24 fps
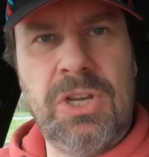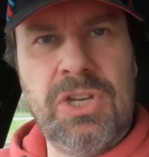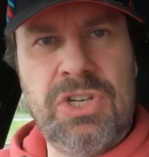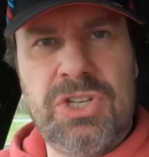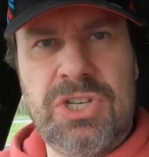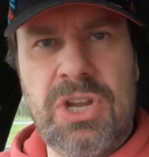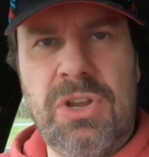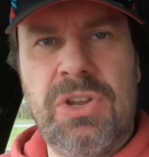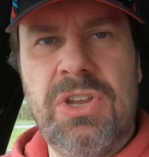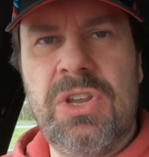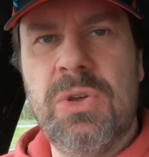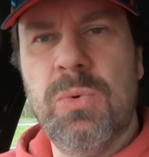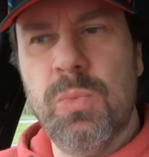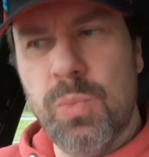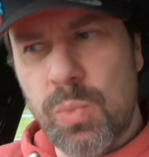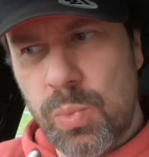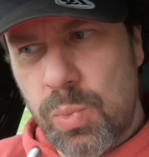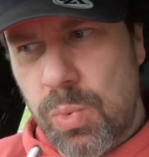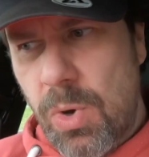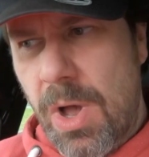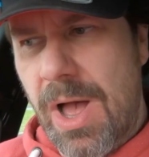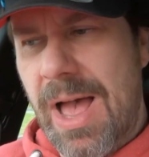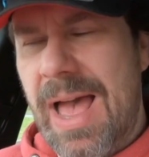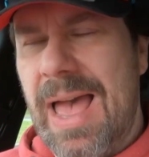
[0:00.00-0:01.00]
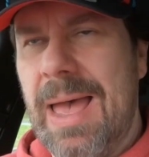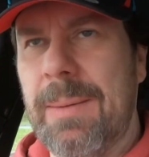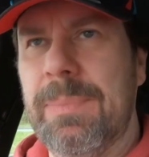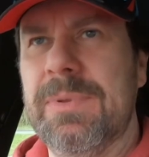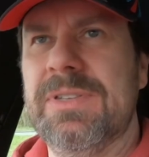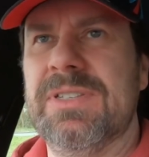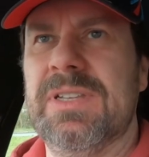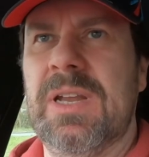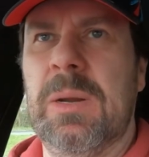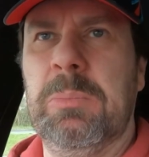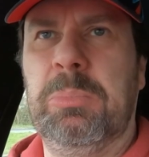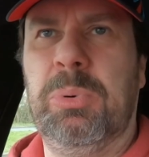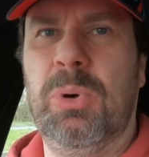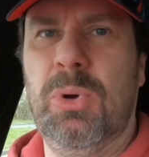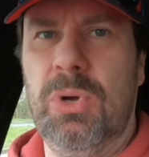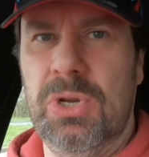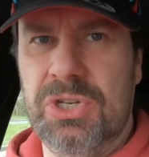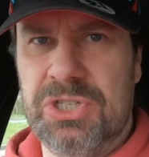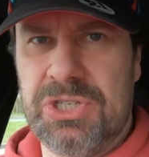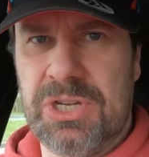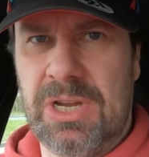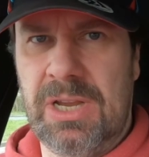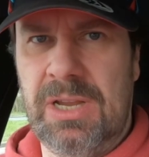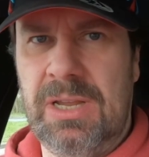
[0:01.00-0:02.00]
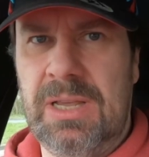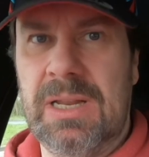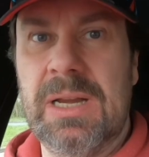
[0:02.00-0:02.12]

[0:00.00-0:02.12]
show you what happens in a Porsche,